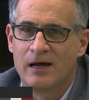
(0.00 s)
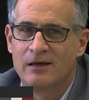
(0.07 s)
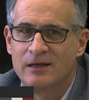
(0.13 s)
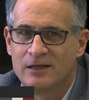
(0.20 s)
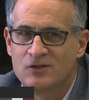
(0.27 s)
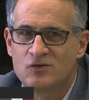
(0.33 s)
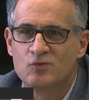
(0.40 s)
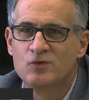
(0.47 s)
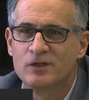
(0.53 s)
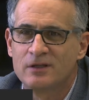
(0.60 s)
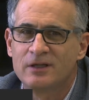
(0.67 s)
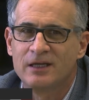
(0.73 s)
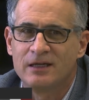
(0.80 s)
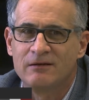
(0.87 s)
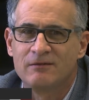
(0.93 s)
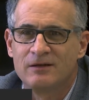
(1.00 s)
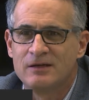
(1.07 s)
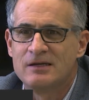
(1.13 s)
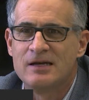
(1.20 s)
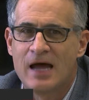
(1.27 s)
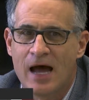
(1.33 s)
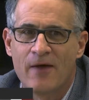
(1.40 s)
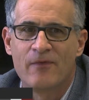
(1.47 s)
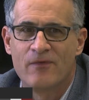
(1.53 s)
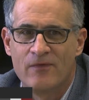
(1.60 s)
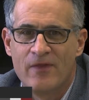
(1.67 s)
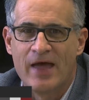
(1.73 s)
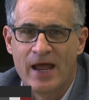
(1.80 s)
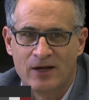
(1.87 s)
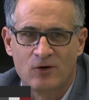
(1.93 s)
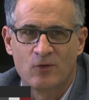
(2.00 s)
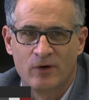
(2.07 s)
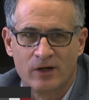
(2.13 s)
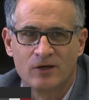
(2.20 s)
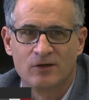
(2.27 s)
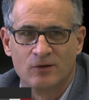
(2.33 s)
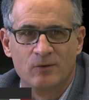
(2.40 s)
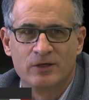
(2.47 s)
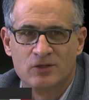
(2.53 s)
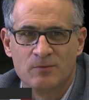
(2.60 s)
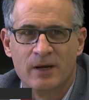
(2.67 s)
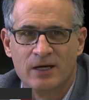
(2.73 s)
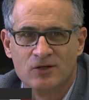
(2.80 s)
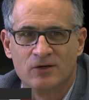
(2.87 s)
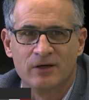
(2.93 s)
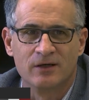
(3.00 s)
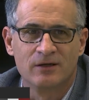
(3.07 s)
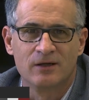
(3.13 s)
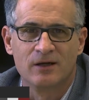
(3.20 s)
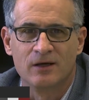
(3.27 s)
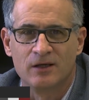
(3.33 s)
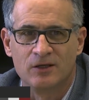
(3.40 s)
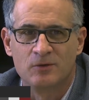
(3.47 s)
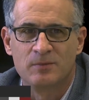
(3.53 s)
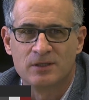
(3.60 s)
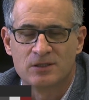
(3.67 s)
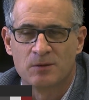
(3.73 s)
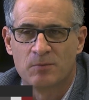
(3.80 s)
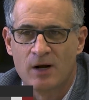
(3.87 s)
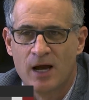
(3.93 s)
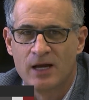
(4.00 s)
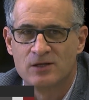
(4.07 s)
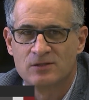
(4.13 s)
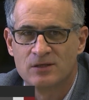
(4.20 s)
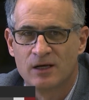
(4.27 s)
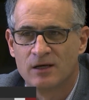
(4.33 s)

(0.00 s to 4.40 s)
it's really not that critical what you major in. You'd be surprised.